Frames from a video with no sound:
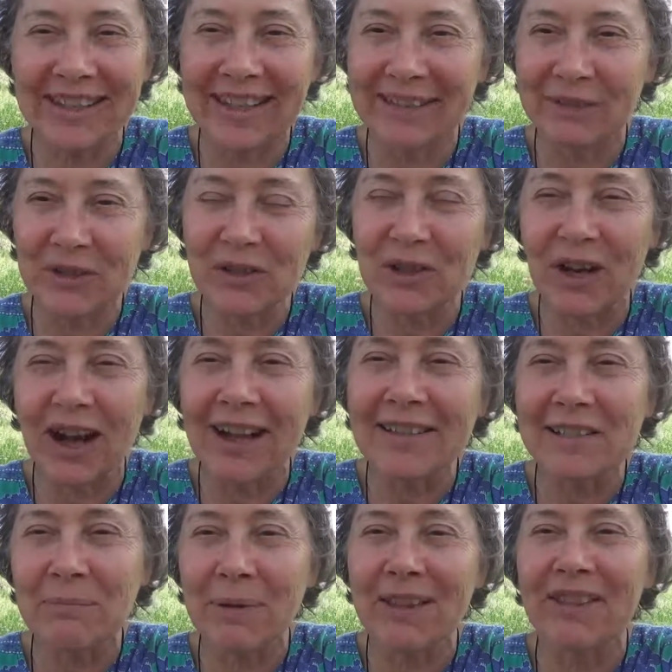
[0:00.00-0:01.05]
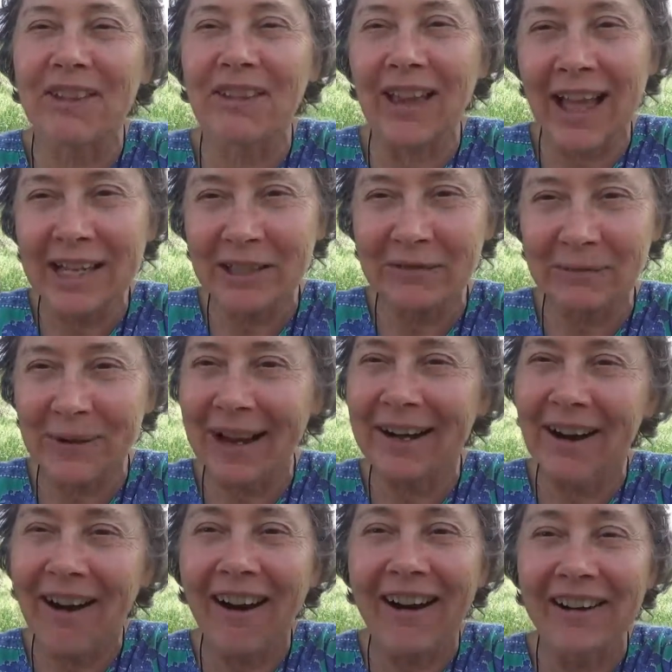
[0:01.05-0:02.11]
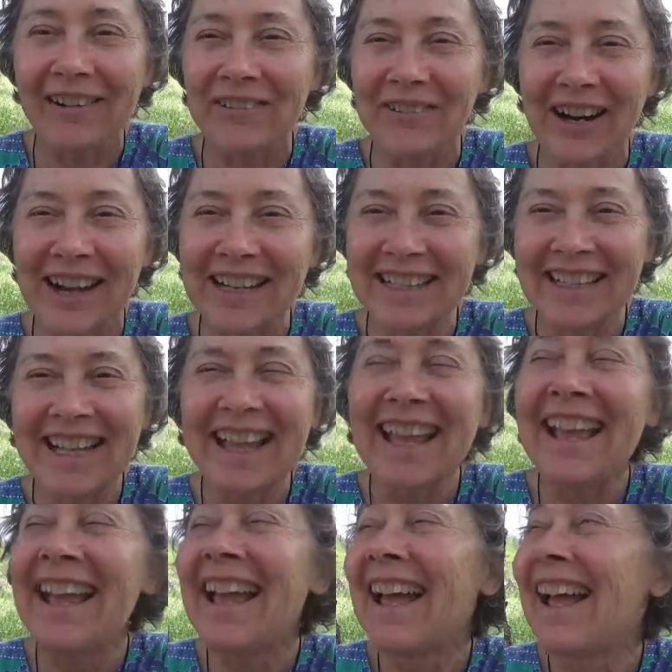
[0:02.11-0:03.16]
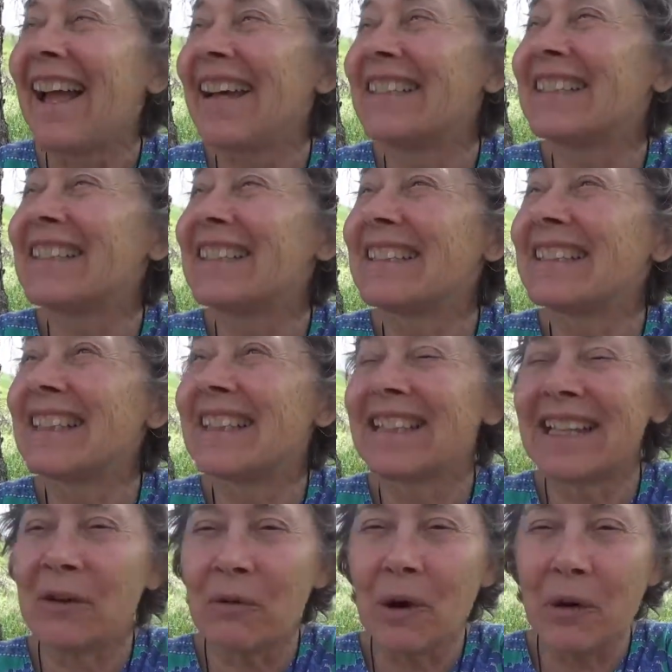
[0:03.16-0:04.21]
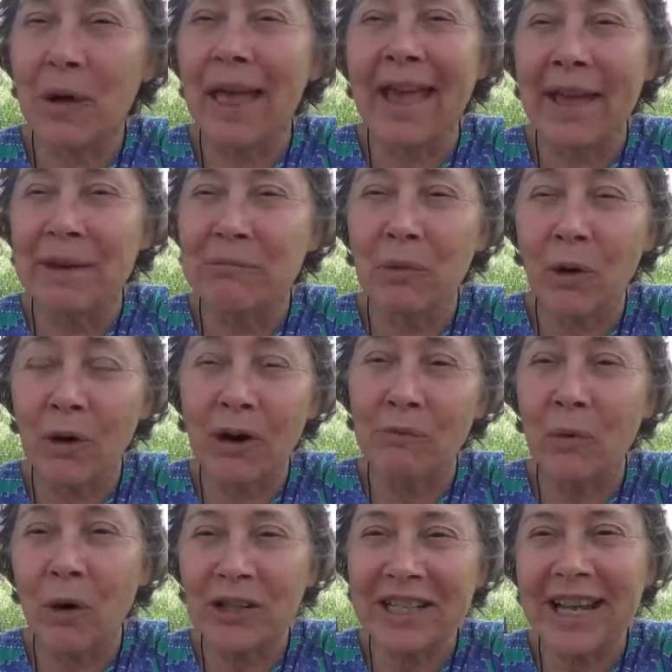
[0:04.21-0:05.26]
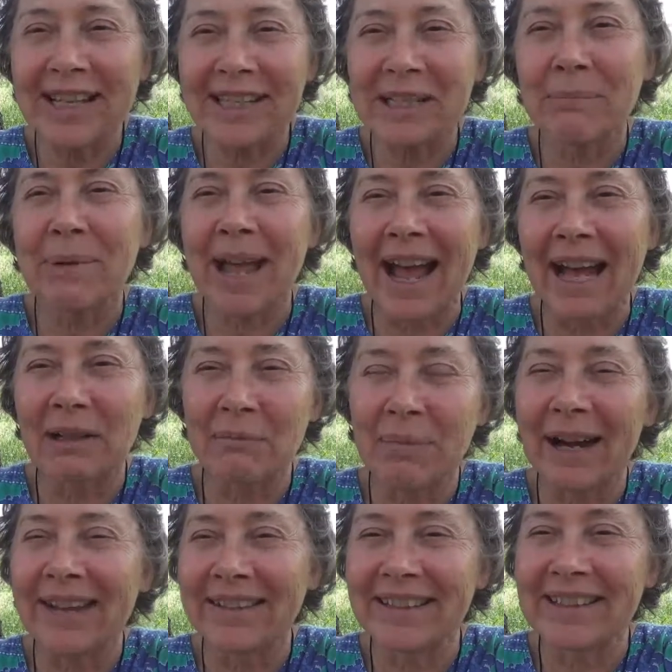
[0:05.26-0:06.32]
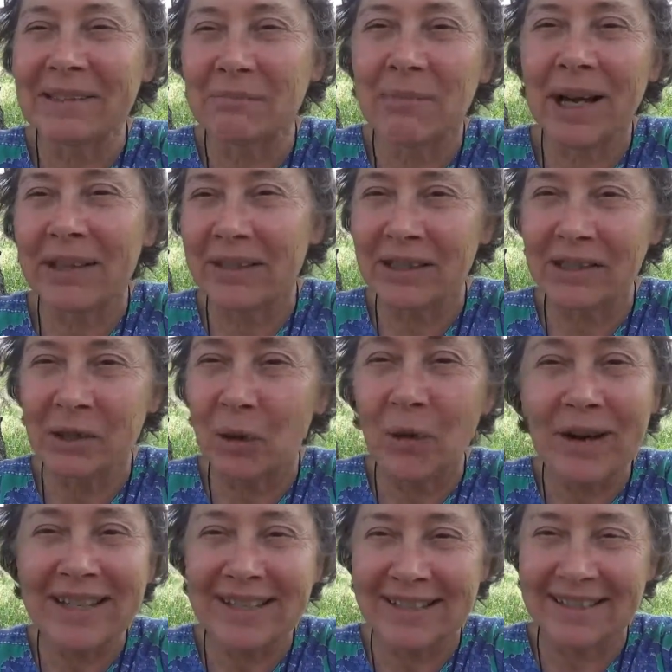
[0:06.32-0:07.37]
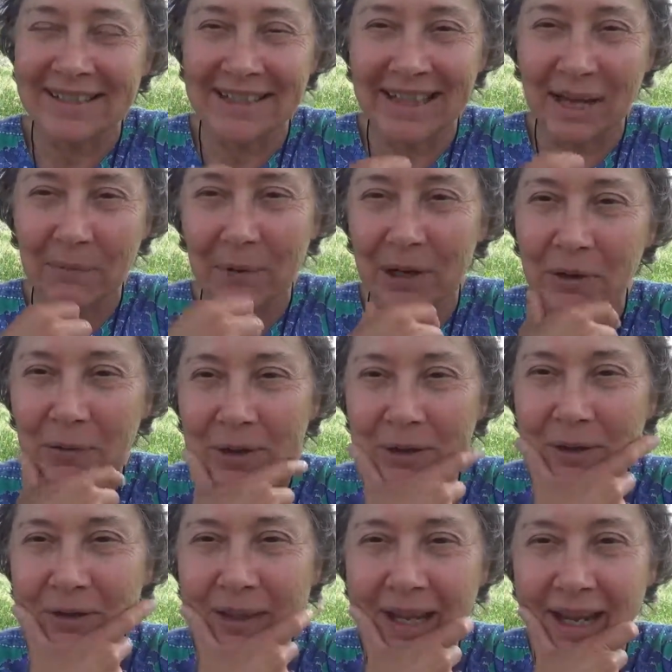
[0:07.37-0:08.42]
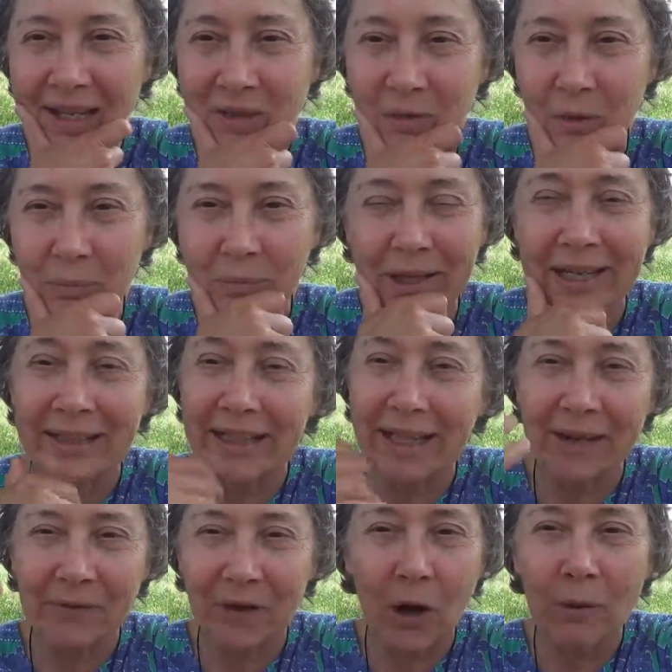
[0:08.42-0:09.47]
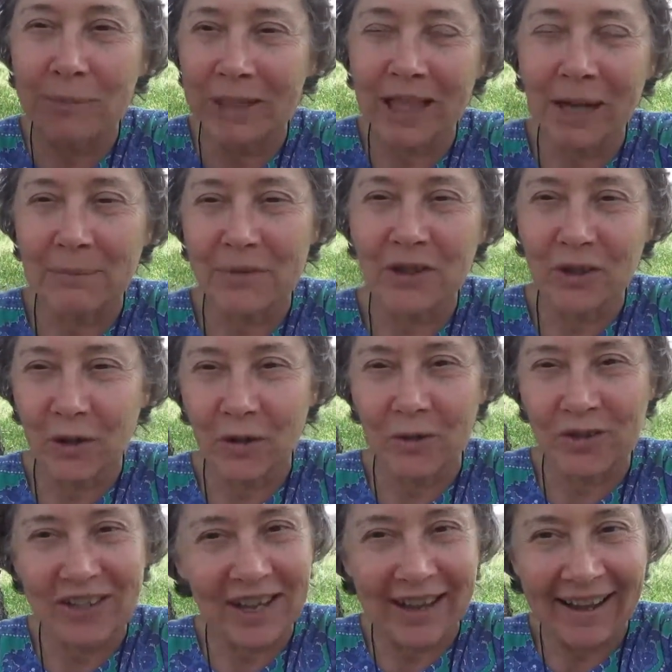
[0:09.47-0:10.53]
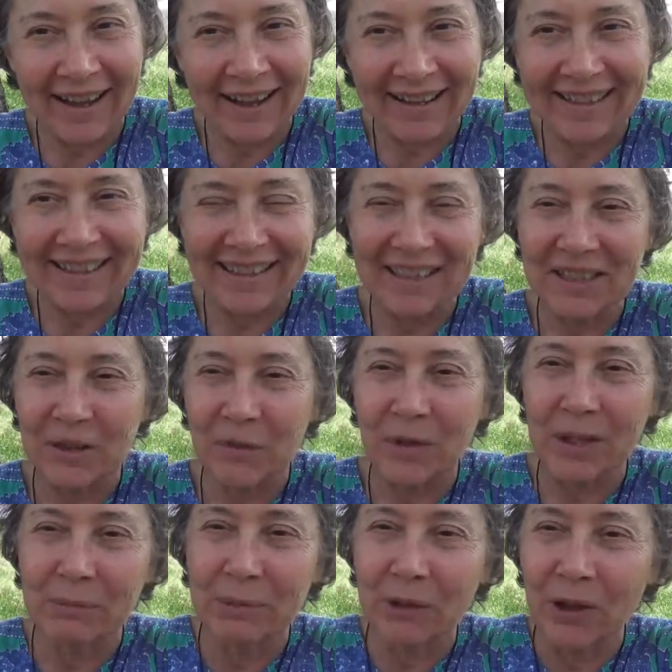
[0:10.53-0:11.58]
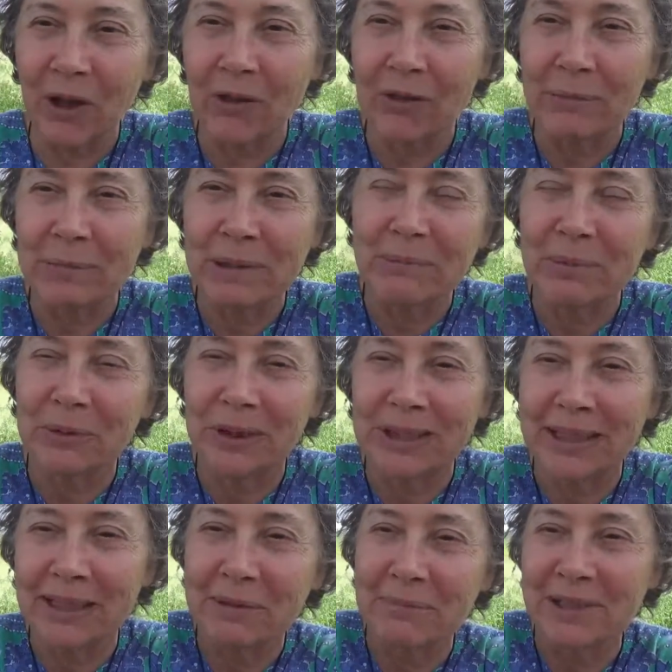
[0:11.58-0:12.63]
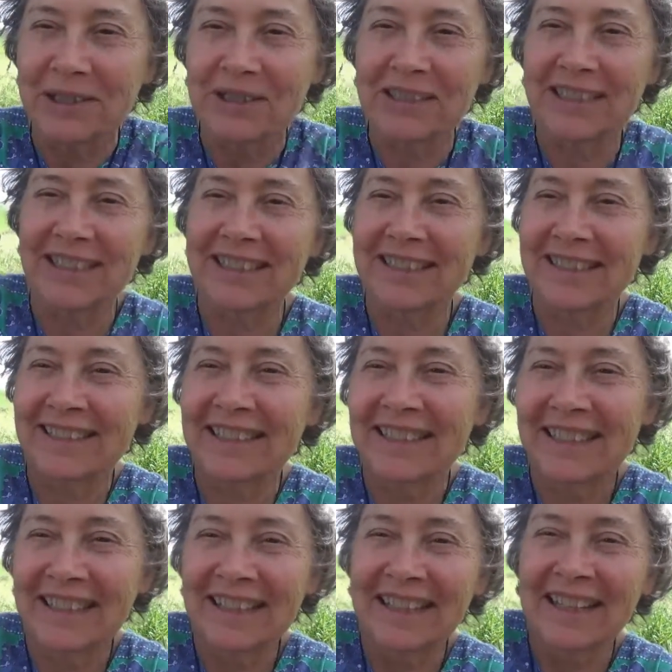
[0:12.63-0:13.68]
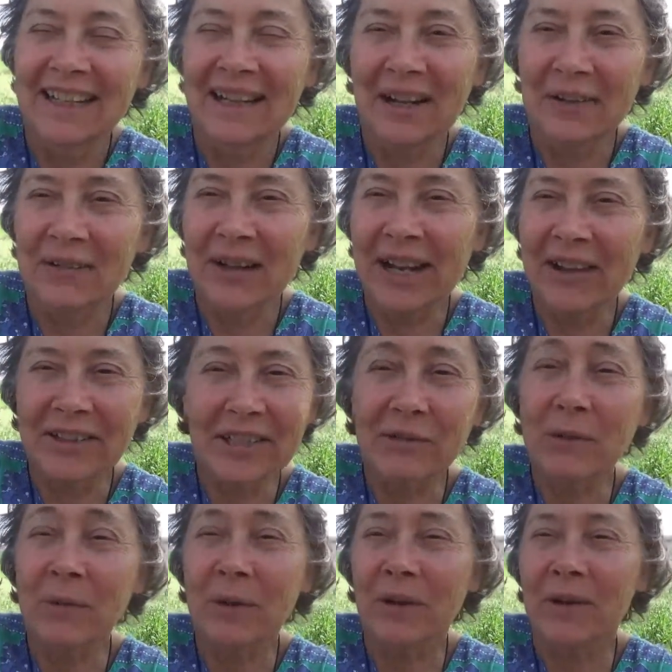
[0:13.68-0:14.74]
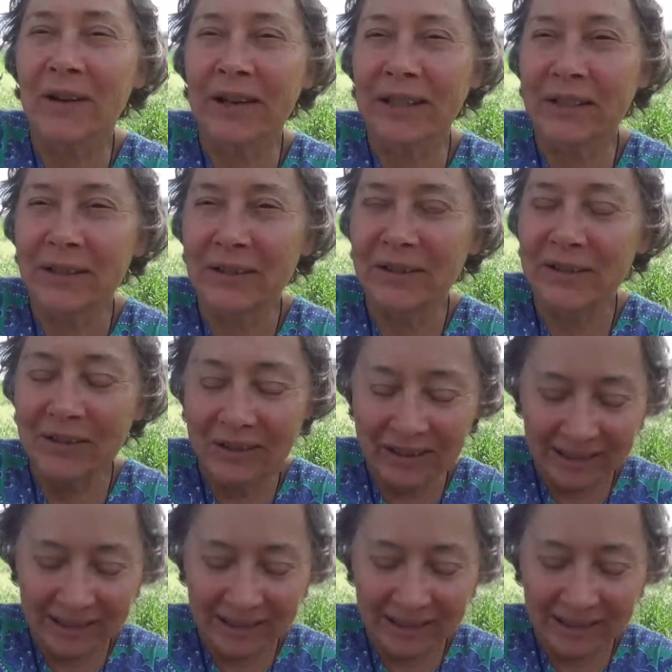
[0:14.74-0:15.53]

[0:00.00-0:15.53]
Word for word: that was caused by the light of my heart, right? And they, and more more taken aback by the by the noises that they were hearing on the astral plane. They've all become so psi. It's incredible. All the people in the communities around everywhere I go,